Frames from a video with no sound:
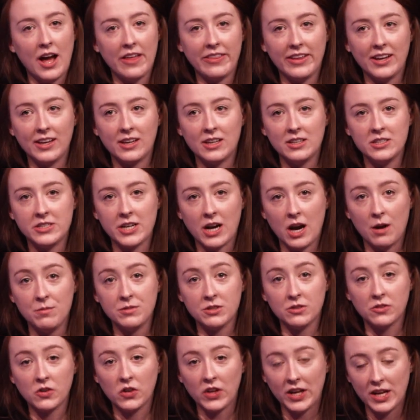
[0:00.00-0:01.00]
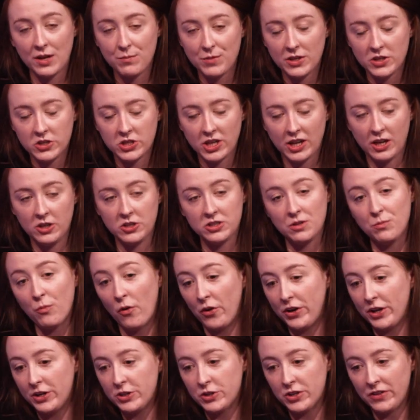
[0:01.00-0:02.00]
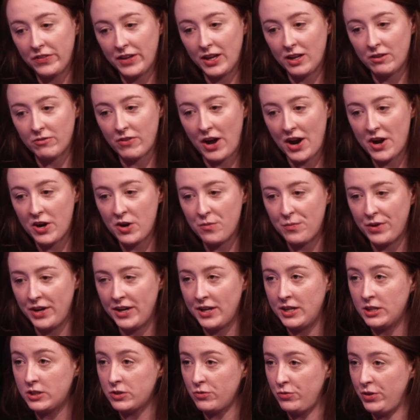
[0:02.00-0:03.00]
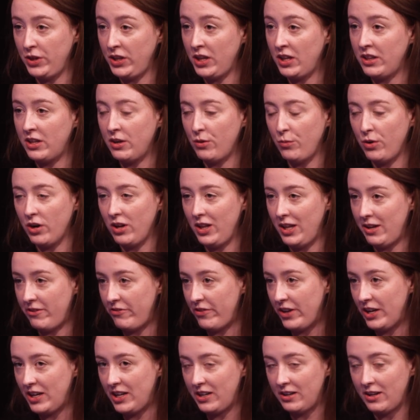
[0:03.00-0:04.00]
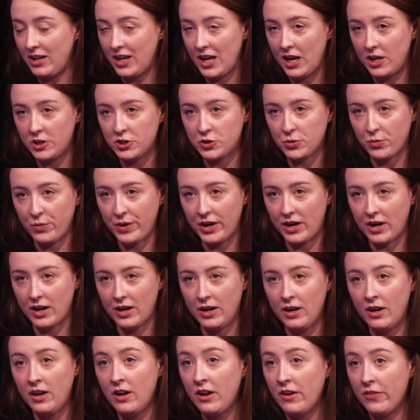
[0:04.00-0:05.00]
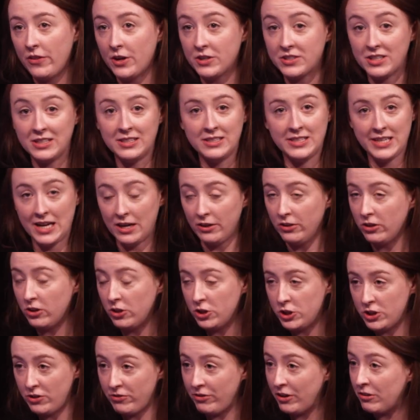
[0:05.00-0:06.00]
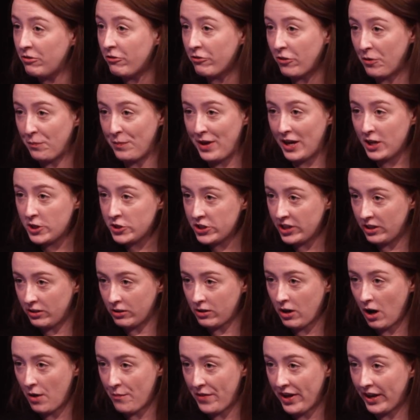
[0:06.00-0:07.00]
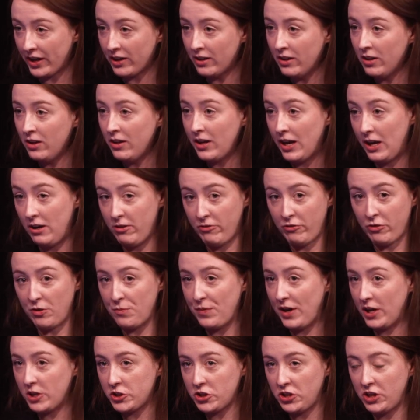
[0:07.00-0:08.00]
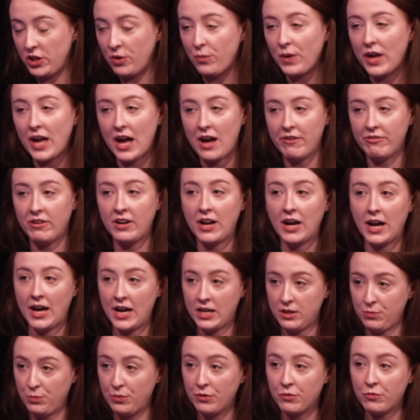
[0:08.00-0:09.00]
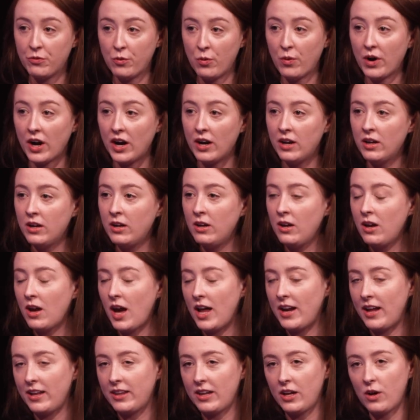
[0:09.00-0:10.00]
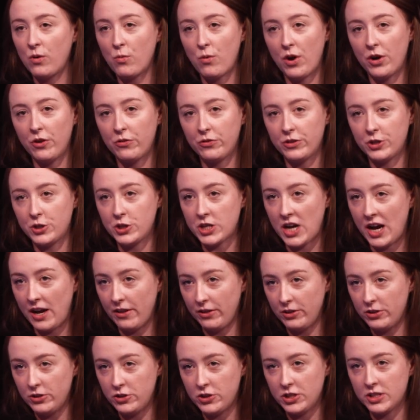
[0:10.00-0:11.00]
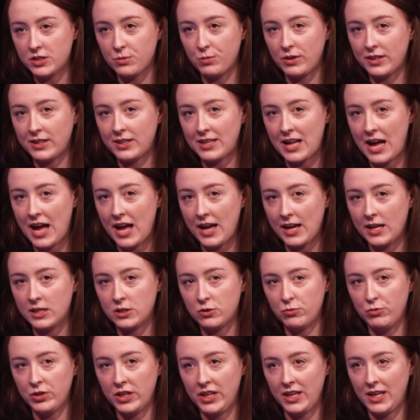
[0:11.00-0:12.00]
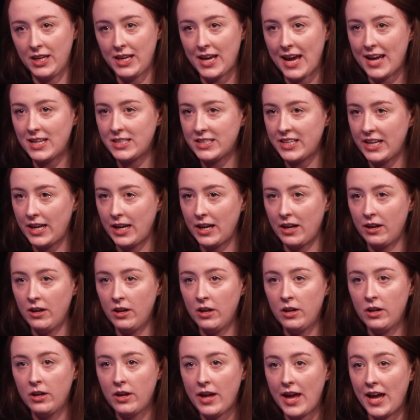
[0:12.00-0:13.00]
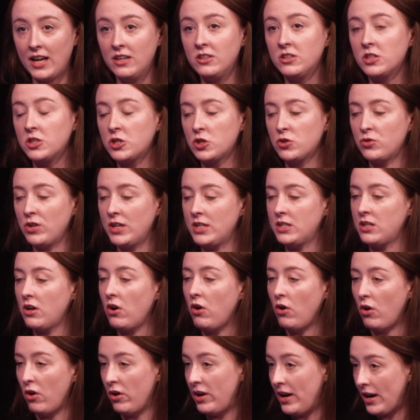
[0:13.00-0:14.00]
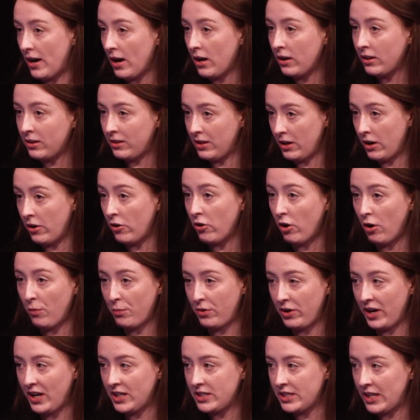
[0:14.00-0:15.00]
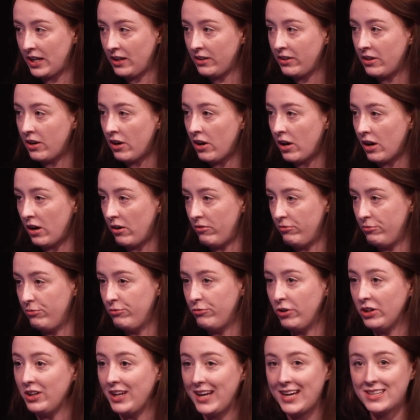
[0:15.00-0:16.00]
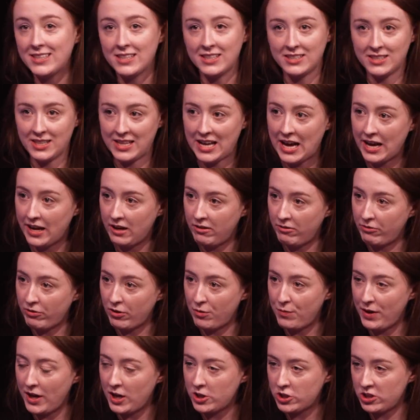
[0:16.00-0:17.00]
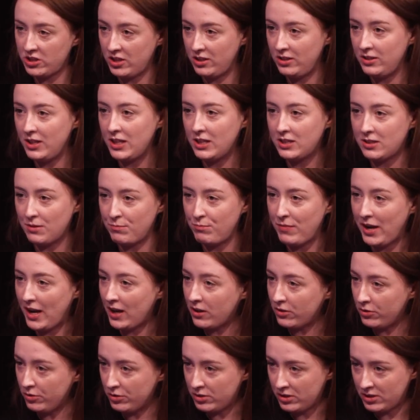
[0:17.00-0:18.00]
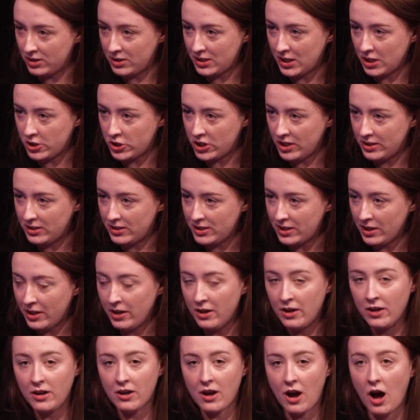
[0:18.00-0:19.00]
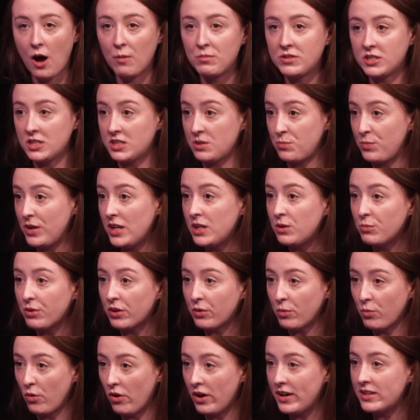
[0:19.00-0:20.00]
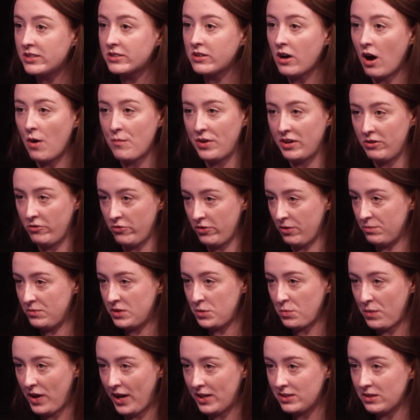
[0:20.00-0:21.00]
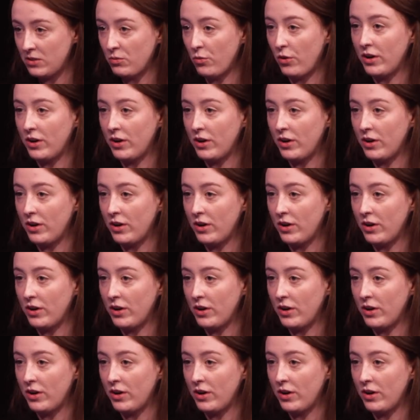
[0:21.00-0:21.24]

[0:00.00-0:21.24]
I think in terms of climate change and monitoring the environment, it's really that we're living in an age where there's a deluge of information coming, information that we haven't had before. And I think one of the challenges with that is really getting industries on Earth that are operating, that are related to that information and need to make those decisions, up to speed with what is coming from space